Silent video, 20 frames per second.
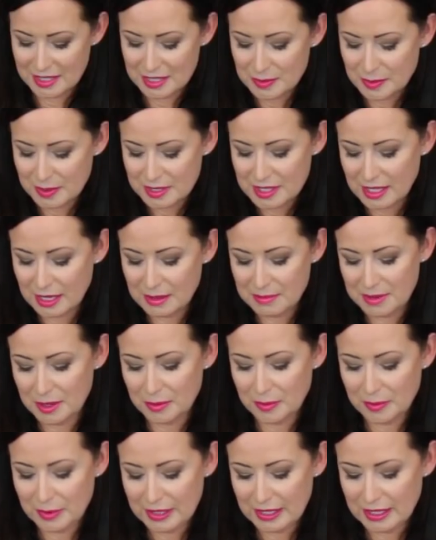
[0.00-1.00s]
This one's gonna be
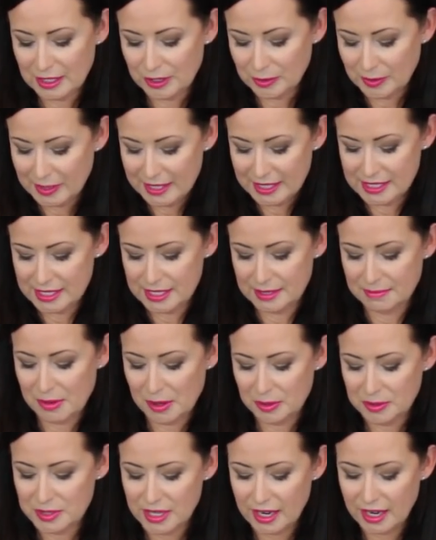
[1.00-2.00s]
a really green
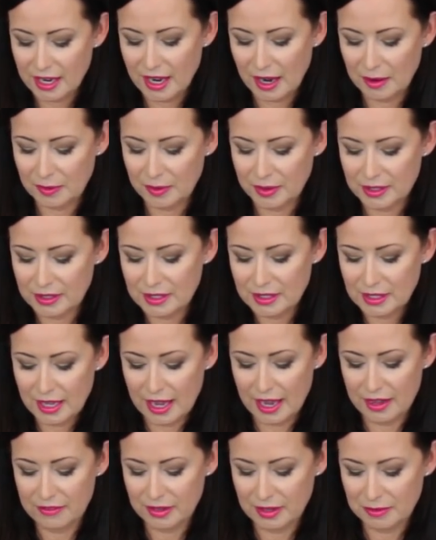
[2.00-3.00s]
samosa. I went a little
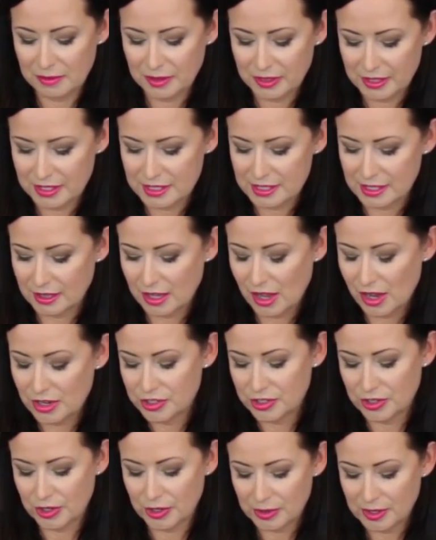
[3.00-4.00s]
heavy with the
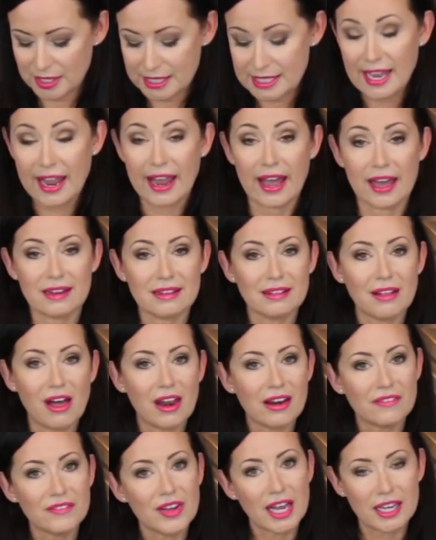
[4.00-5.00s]
cilantro because I had a
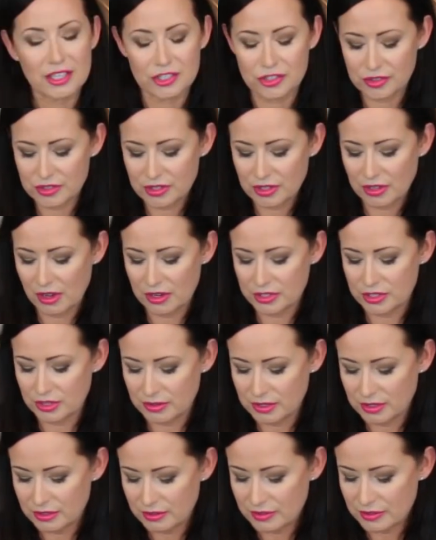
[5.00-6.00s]
lot of extra
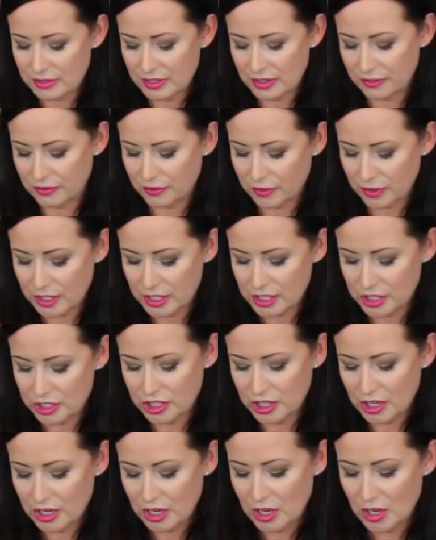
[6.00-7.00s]
cilantro in the
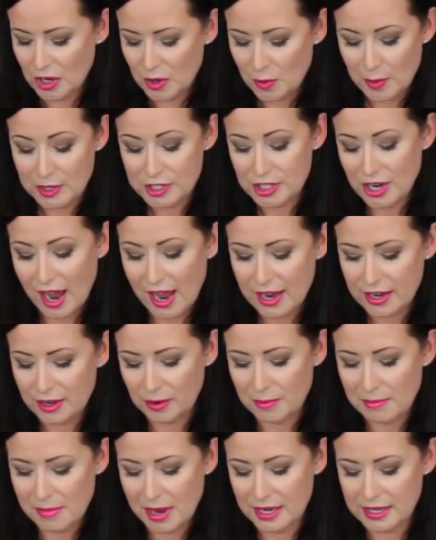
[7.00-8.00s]
fridge, which I
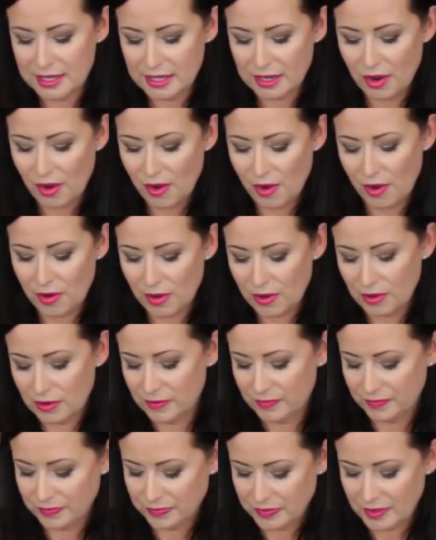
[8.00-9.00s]
don't mind at
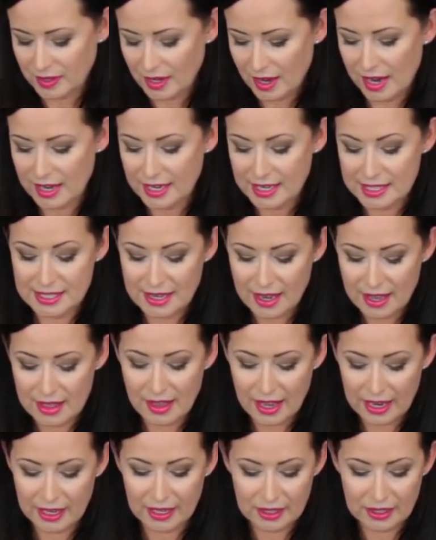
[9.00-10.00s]
all, because I
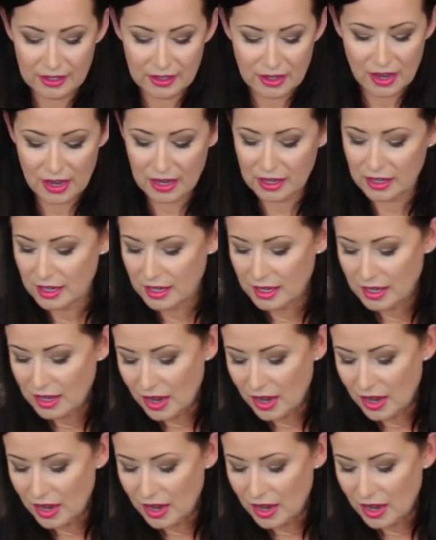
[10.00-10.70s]
like it a lot.